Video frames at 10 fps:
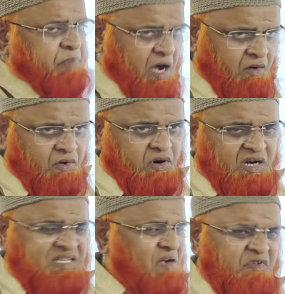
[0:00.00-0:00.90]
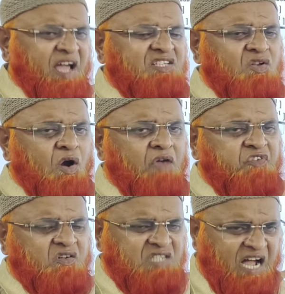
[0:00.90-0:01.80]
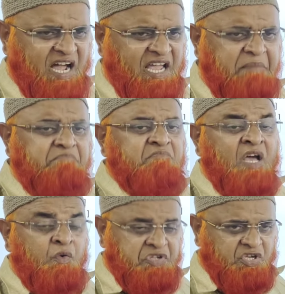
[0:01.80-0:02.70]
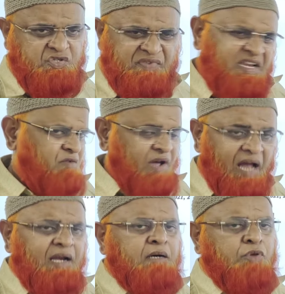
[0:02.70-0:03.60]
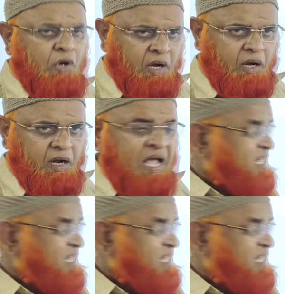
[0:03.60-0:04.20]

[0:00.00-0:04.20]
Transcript: the powers and waste a lot of your time, which is very valuable.